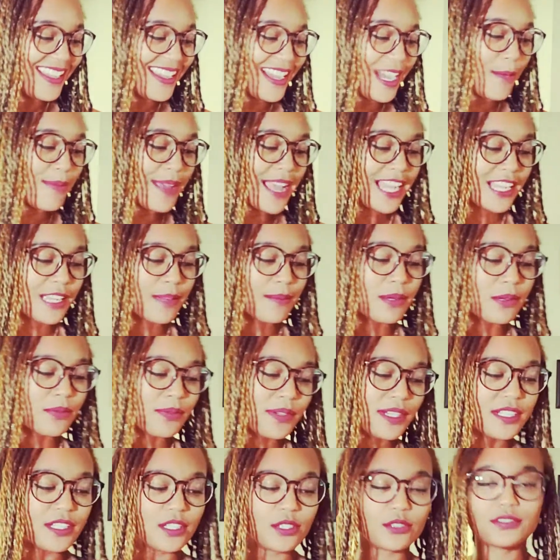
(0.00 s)
A bag of
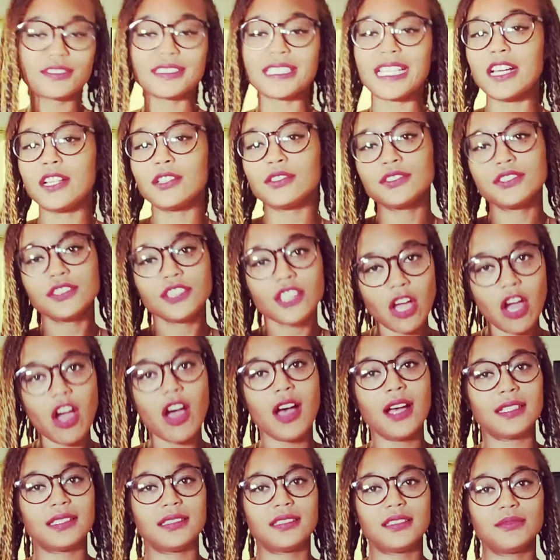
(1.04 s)
burritos sounds
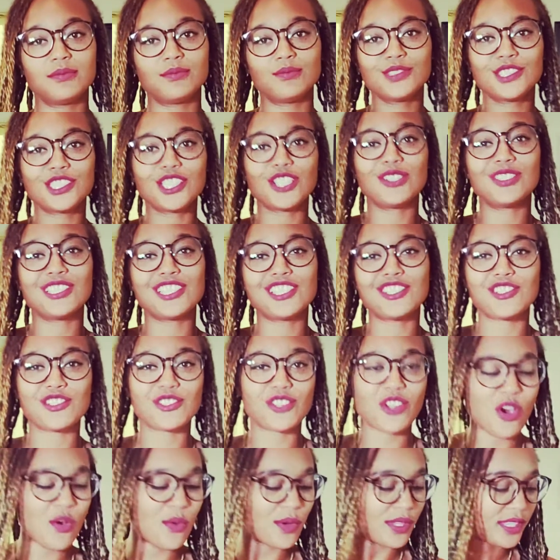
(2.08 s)
awesome, so let's just
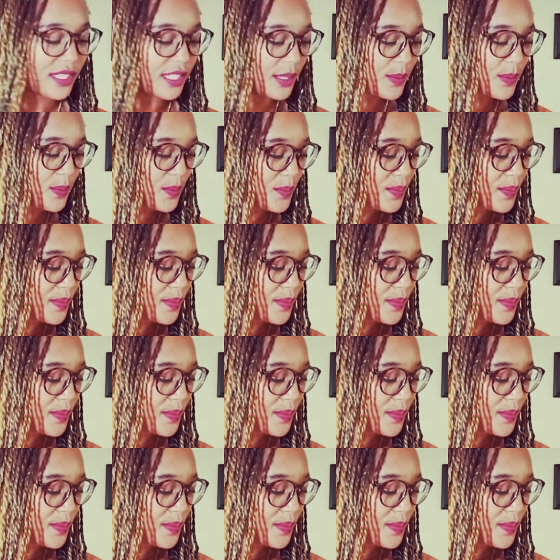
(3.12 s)
go with it.